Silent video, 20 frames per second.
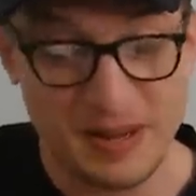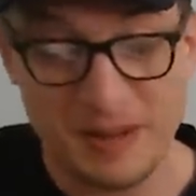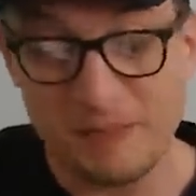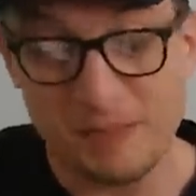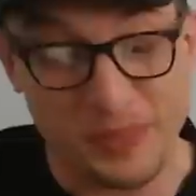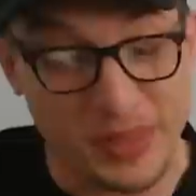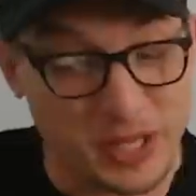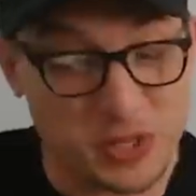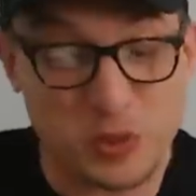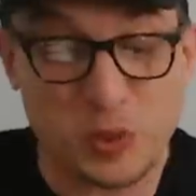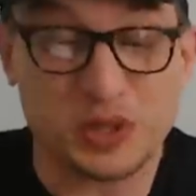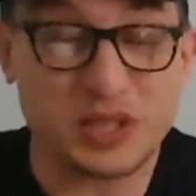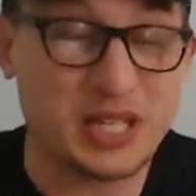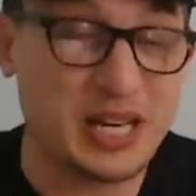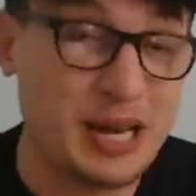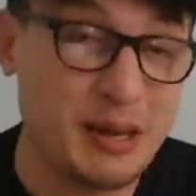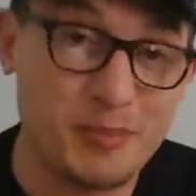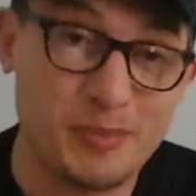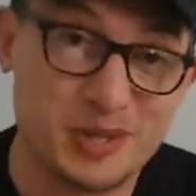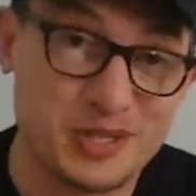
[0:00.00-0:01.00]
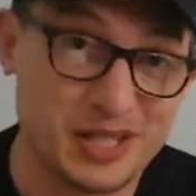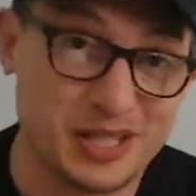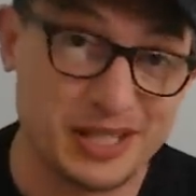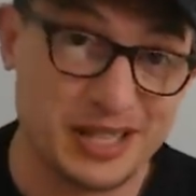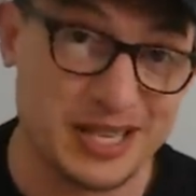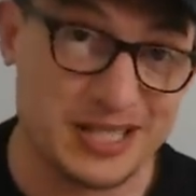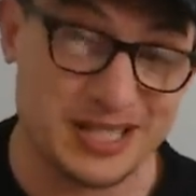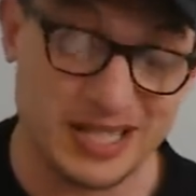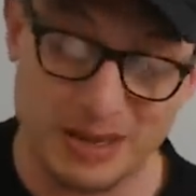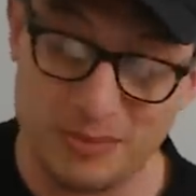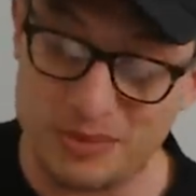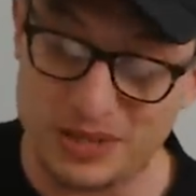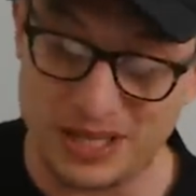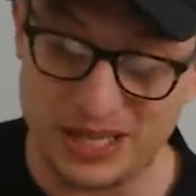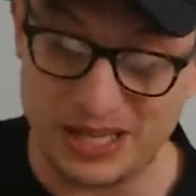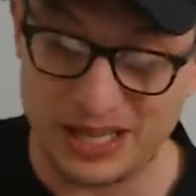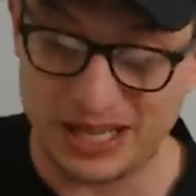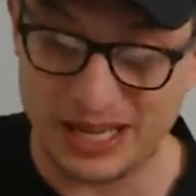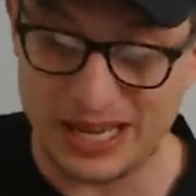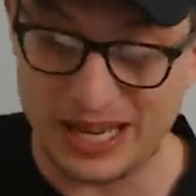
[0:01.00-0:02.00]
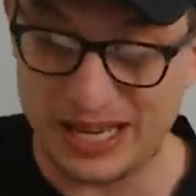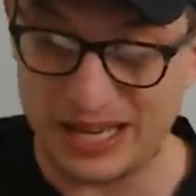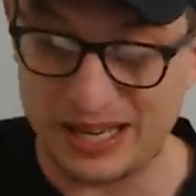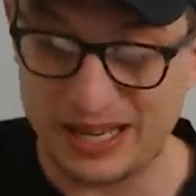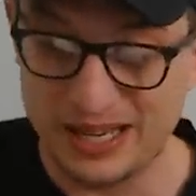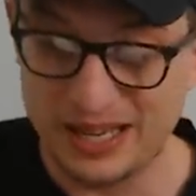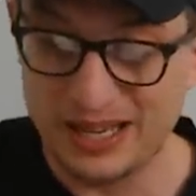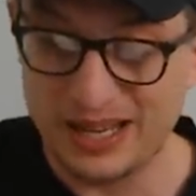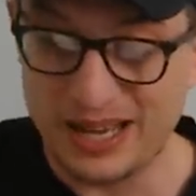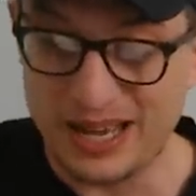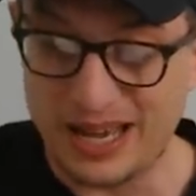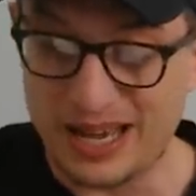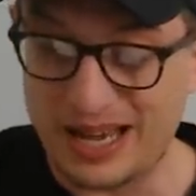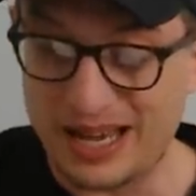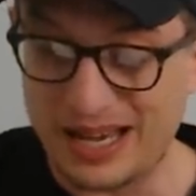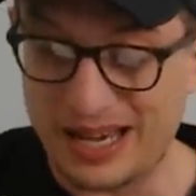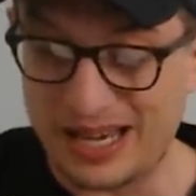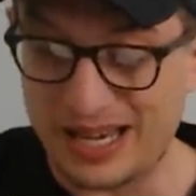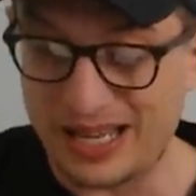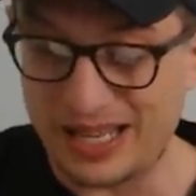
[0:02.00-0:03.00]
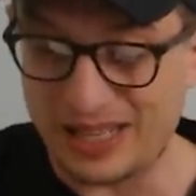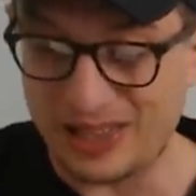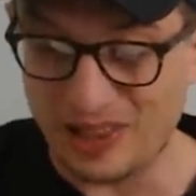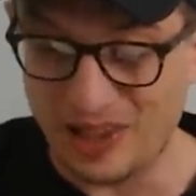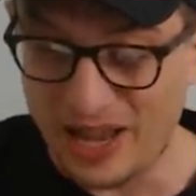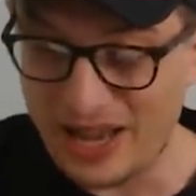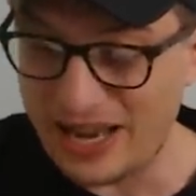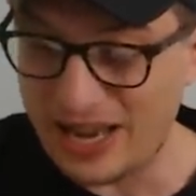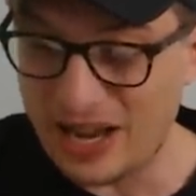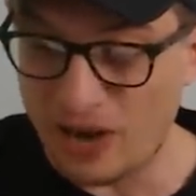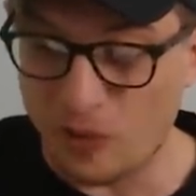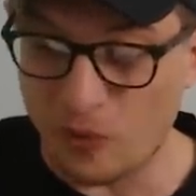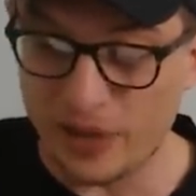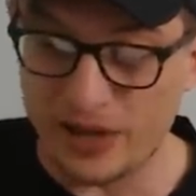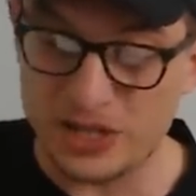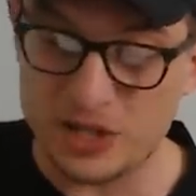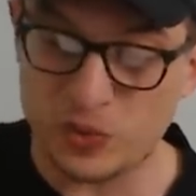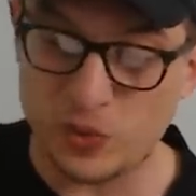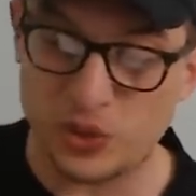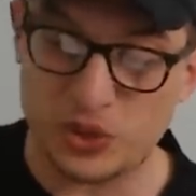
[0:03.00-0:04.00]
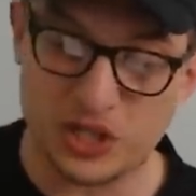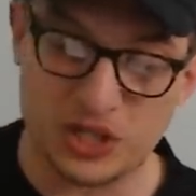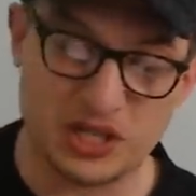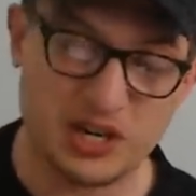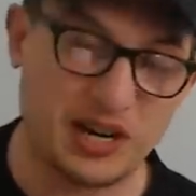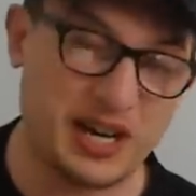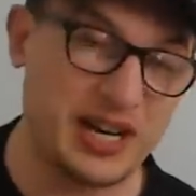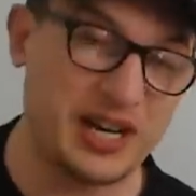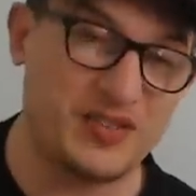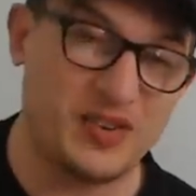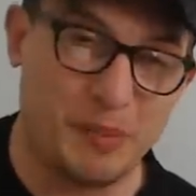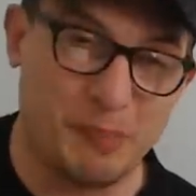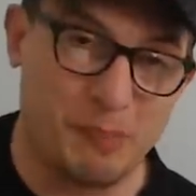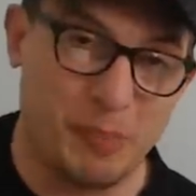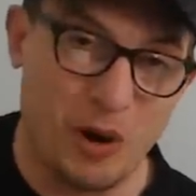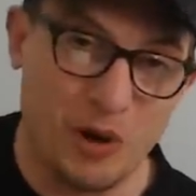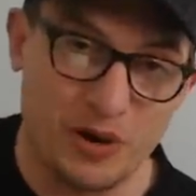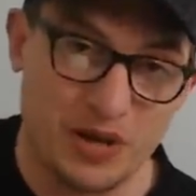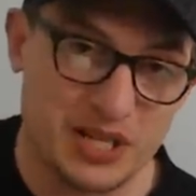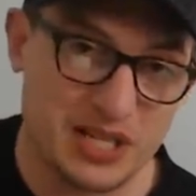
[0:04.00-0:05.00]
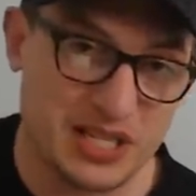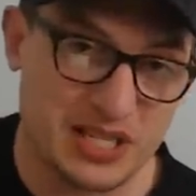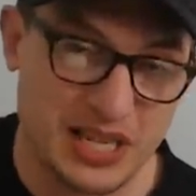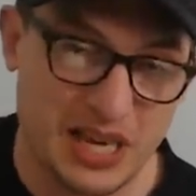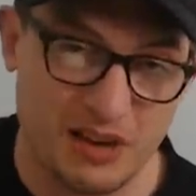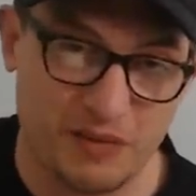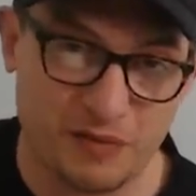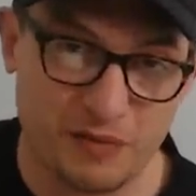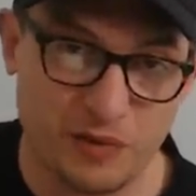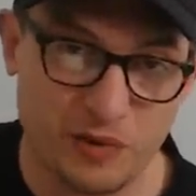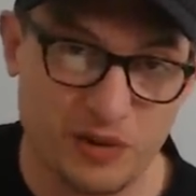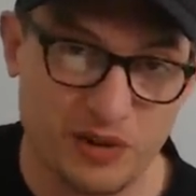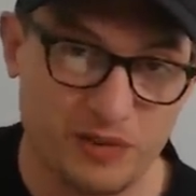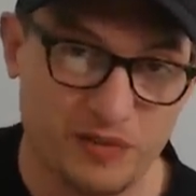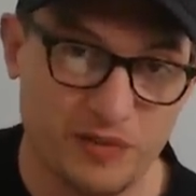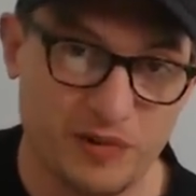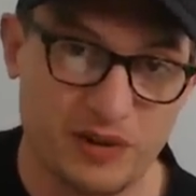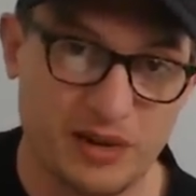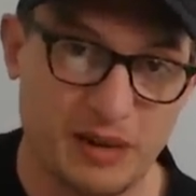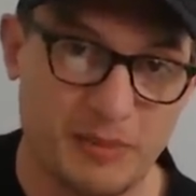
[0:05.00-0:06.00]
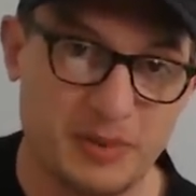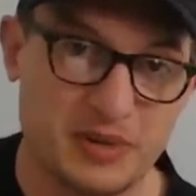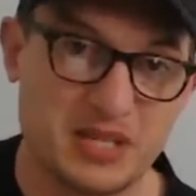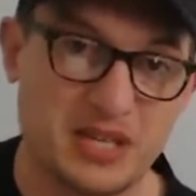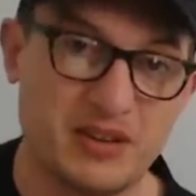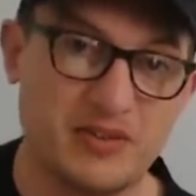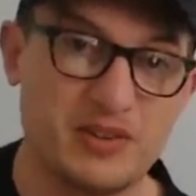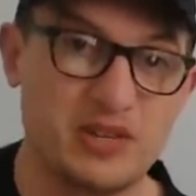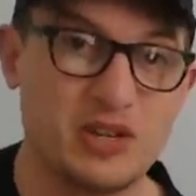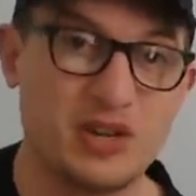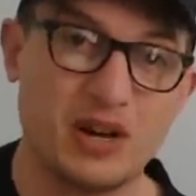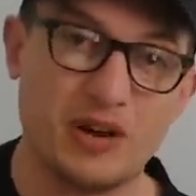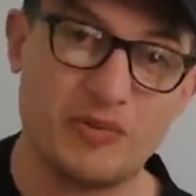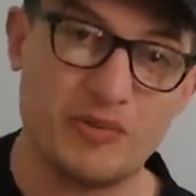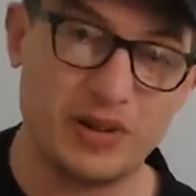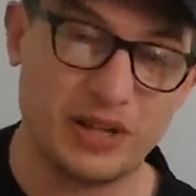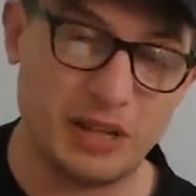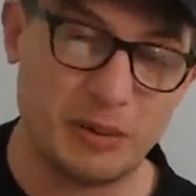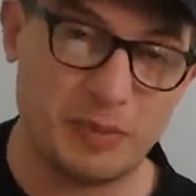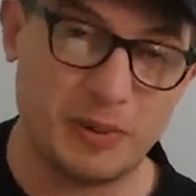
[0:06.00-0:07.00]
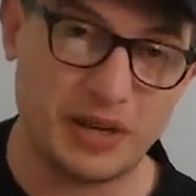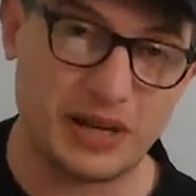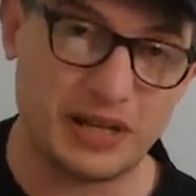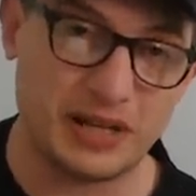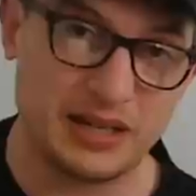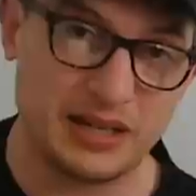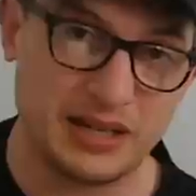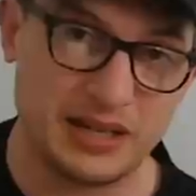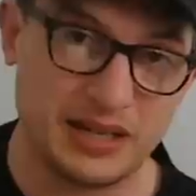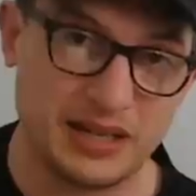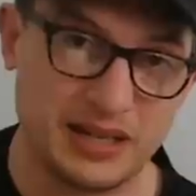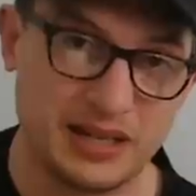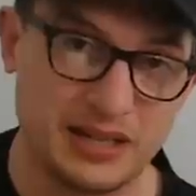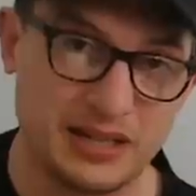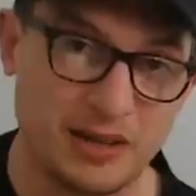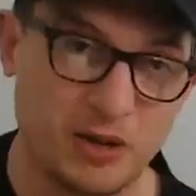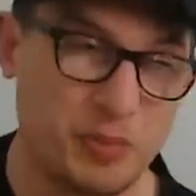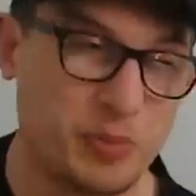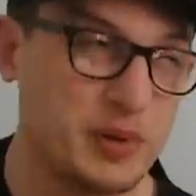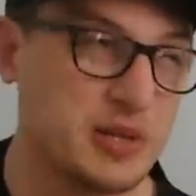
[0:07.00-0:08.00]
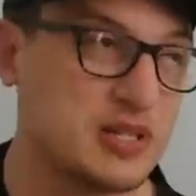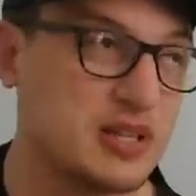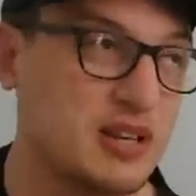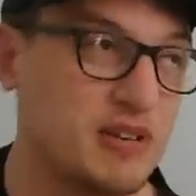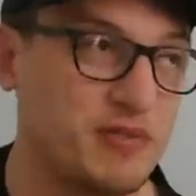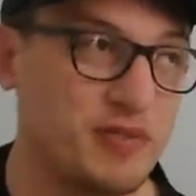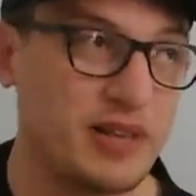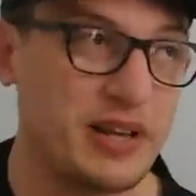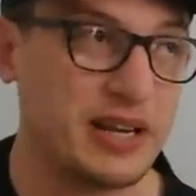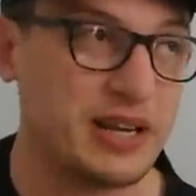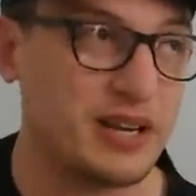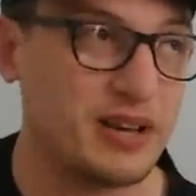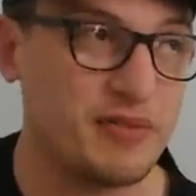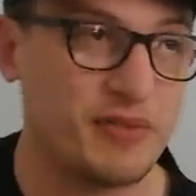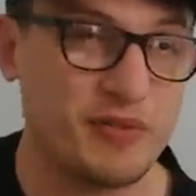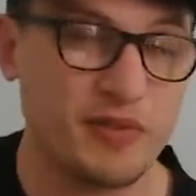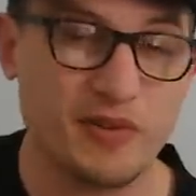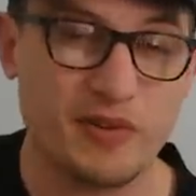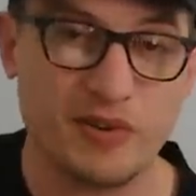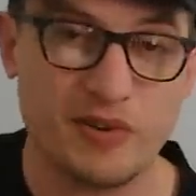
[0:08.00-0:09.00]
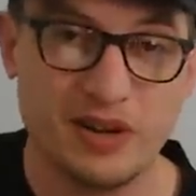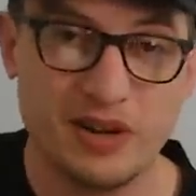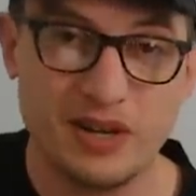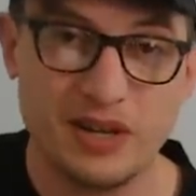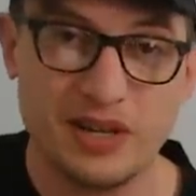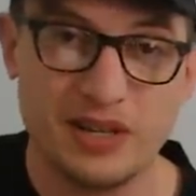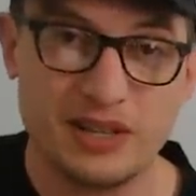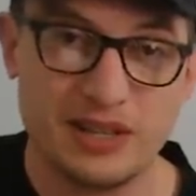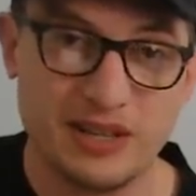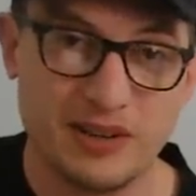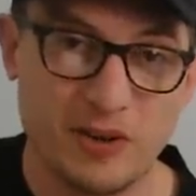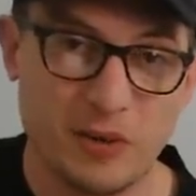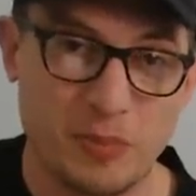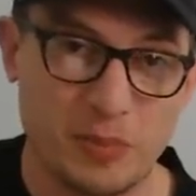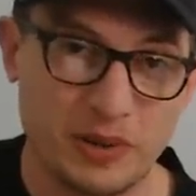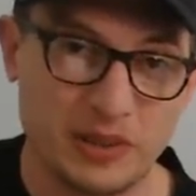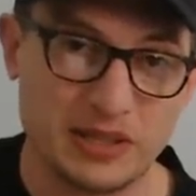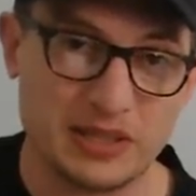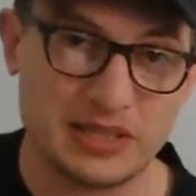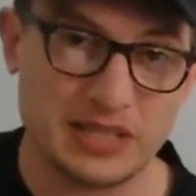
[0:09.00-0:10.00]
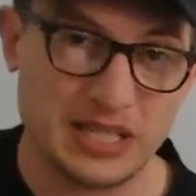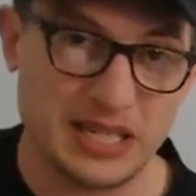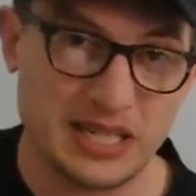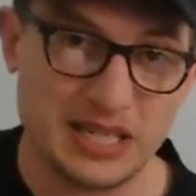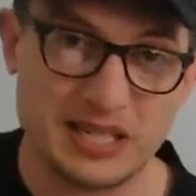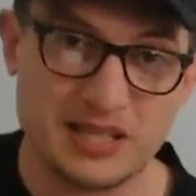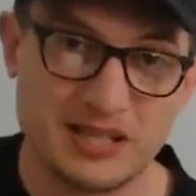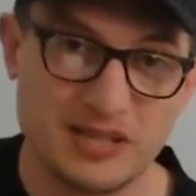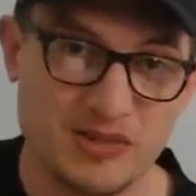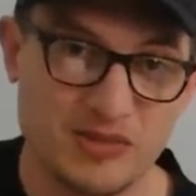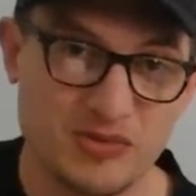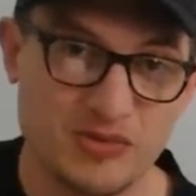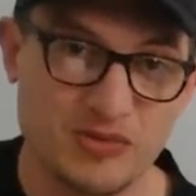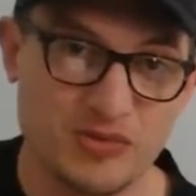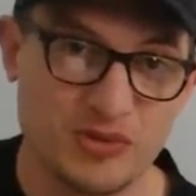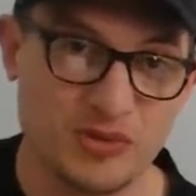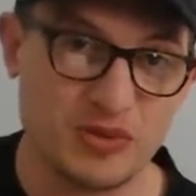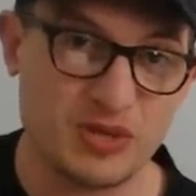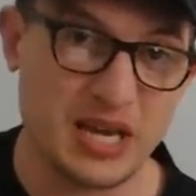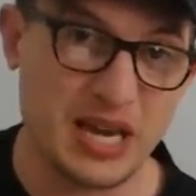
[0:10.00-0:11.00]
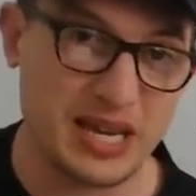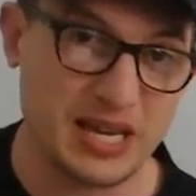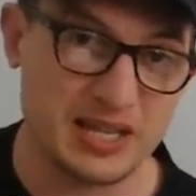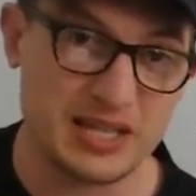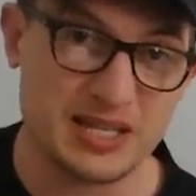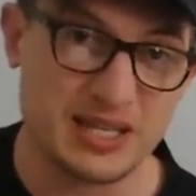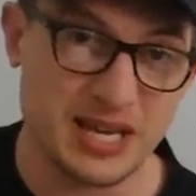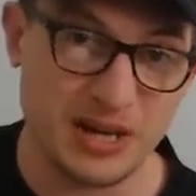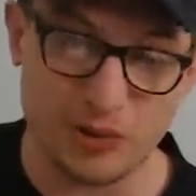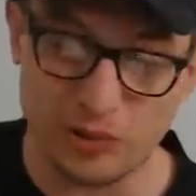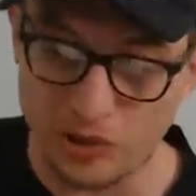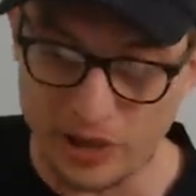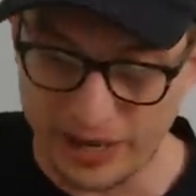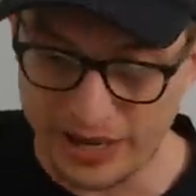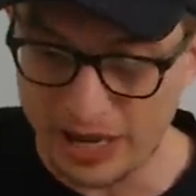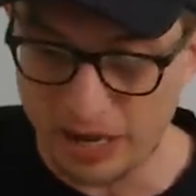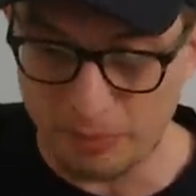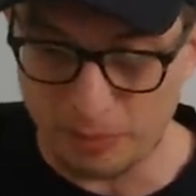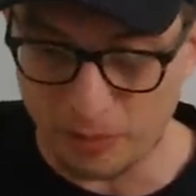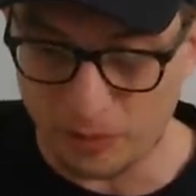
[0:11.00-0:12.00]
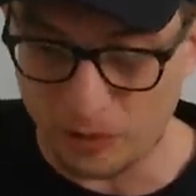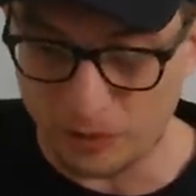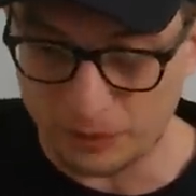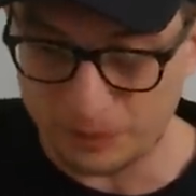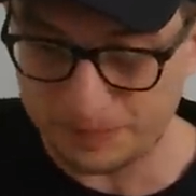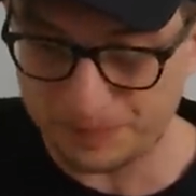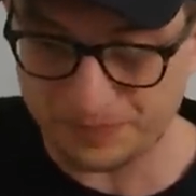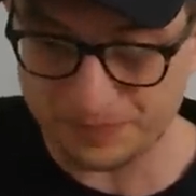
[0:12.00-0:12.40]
the numbers at least seem to indicate. Line-out wins, which is kind of a bonus stat for a number 7. You're not really picking an open side flanker for their ability to take and steal line-out ball.